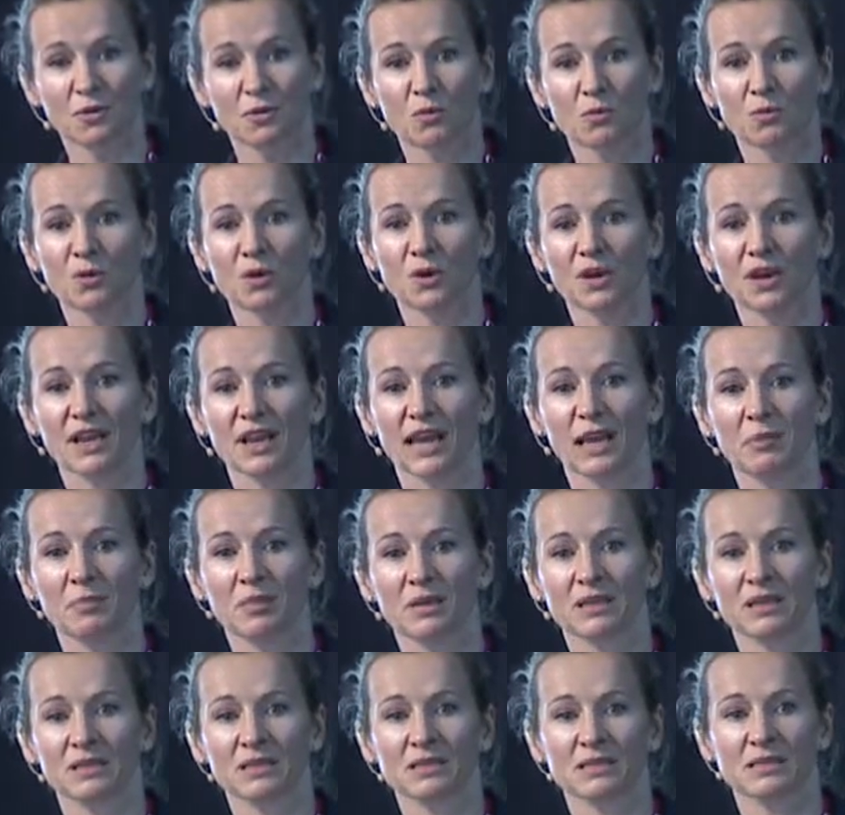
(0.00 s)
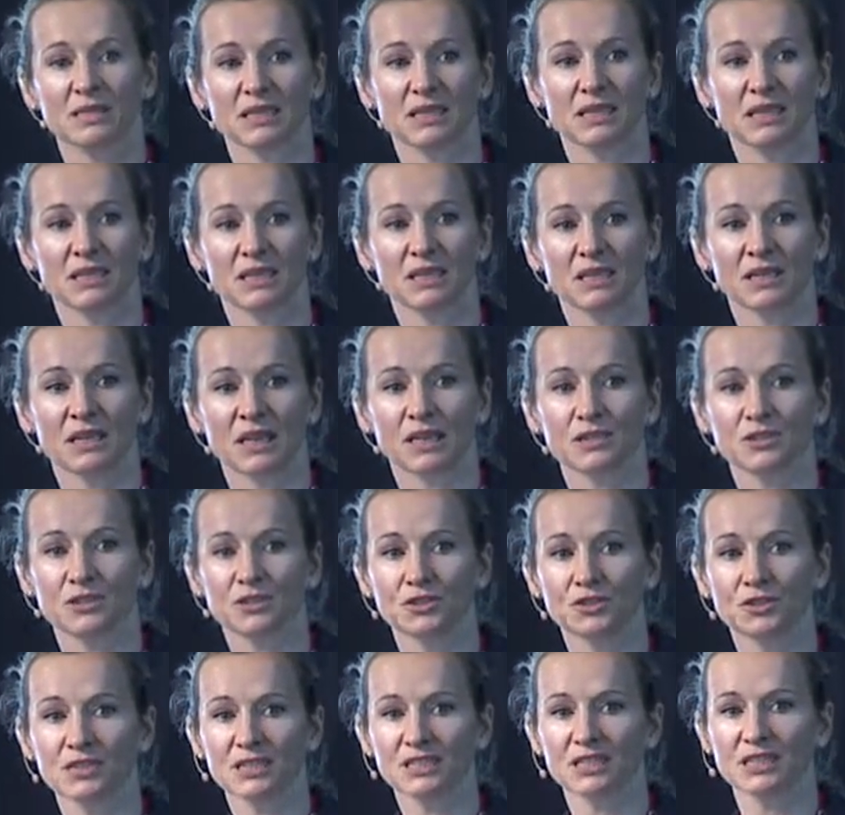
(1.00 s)
What happens in a
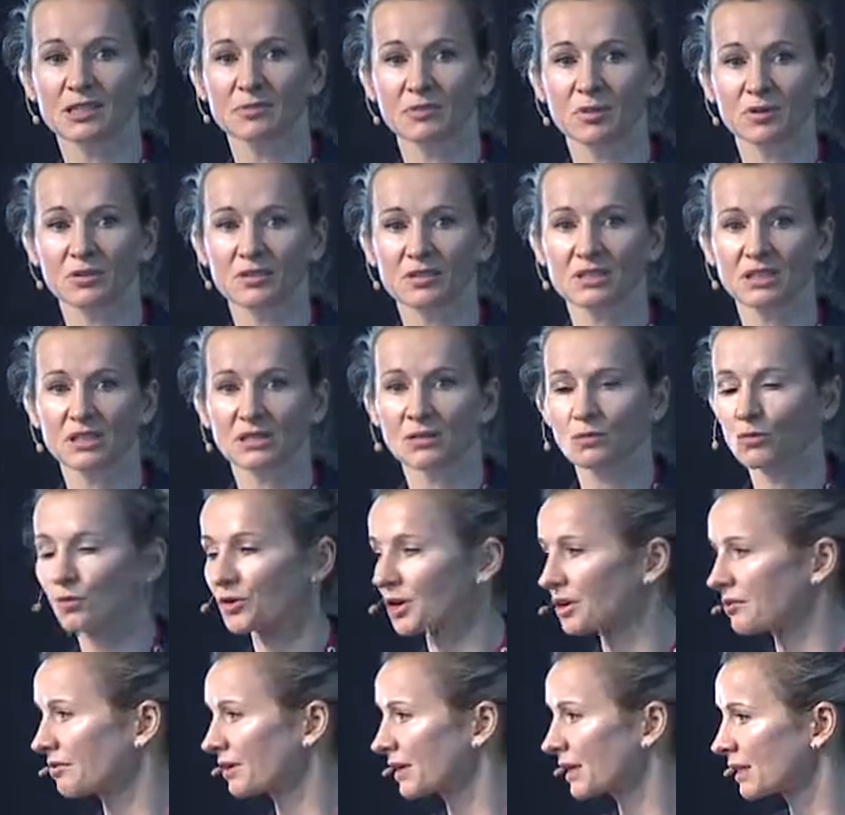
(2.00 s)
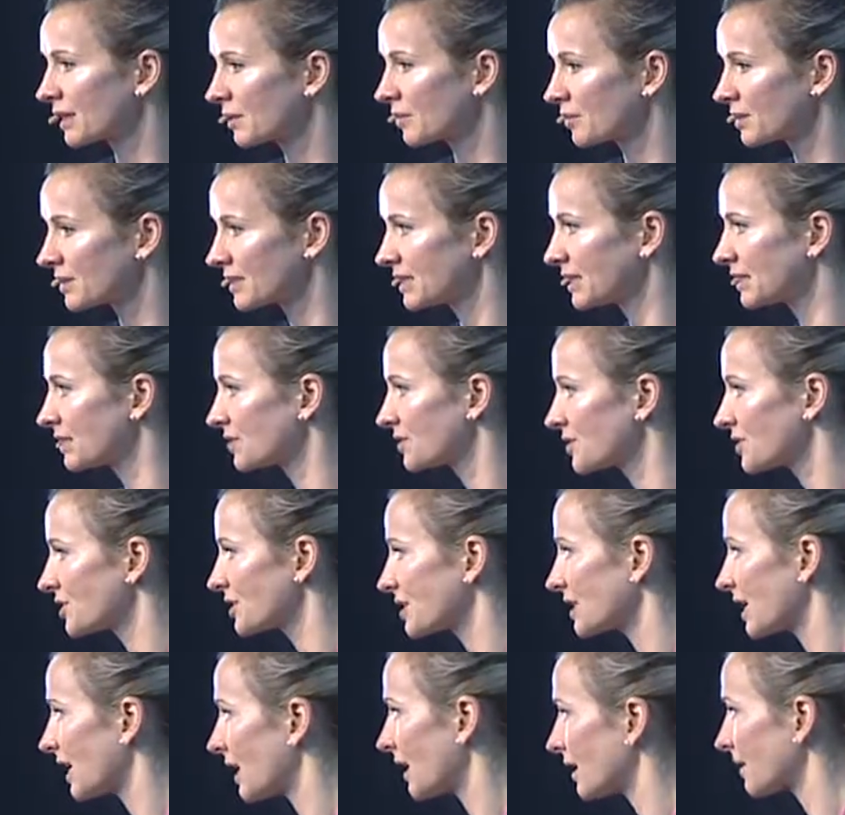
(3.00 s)
stressed person? What do you reckon the percentages
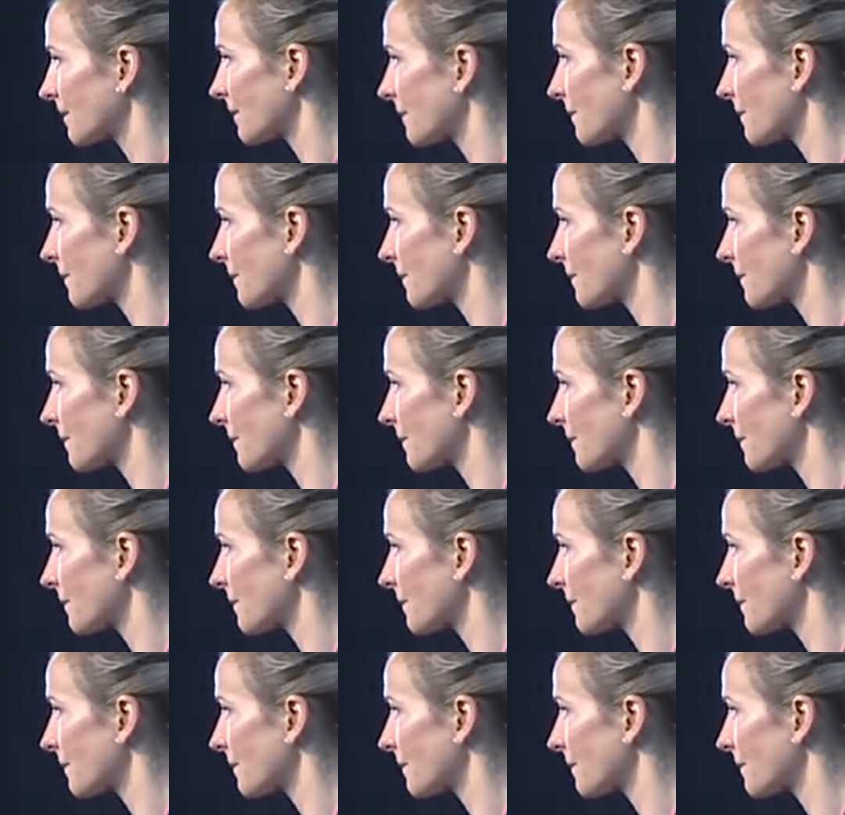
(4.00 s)
are?